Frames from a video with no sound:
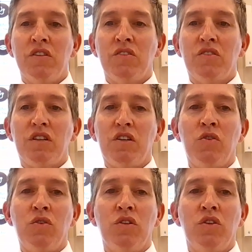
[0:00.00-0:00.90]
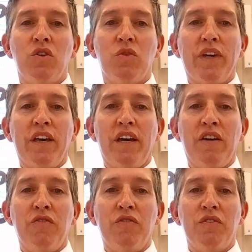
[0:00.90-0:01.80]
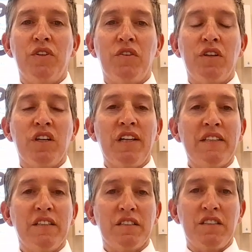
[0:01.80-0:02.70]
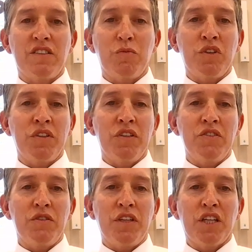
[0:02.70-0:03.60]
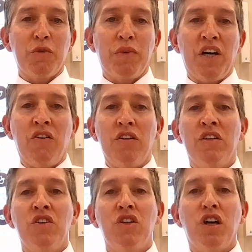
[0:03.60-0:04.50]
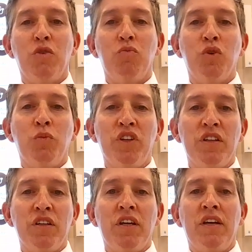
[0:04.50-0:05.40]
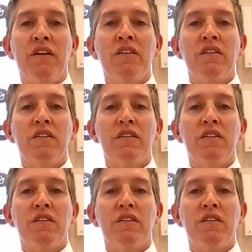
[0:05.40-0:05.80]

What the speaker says: So we have, the classic disabilities you think about, mobility,